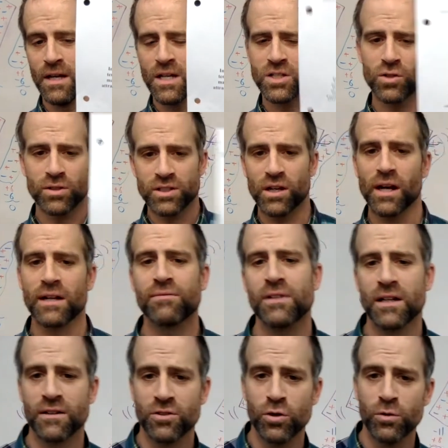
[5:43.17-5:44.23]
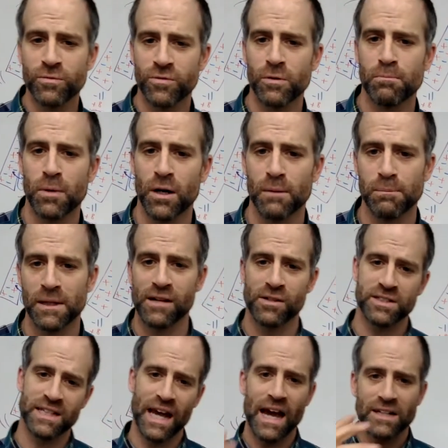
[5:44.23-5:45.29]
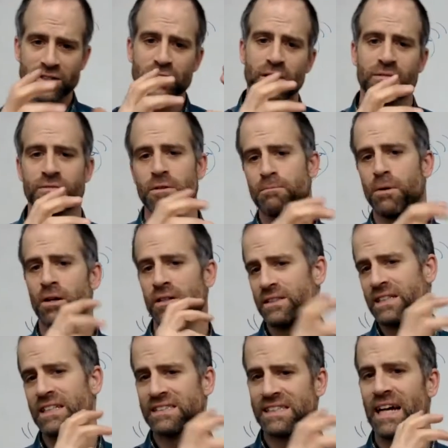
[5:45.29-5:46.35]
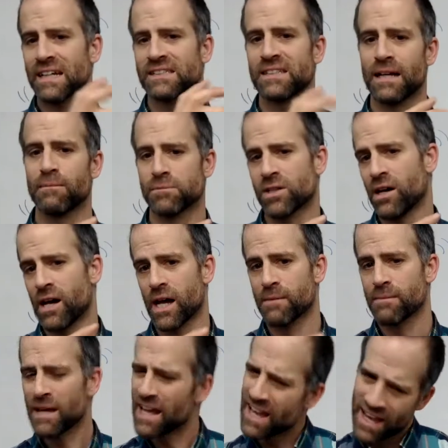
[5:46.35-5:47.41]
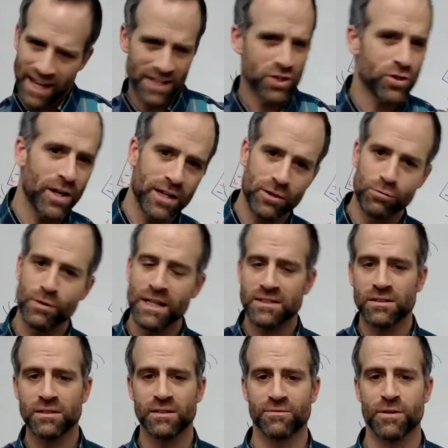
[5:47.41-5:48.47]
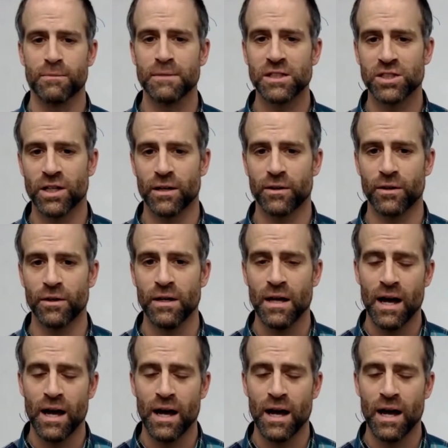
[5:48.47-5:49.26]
So it's kind of like two football players catching a football at the exact same time and trying to wrestle it from each other.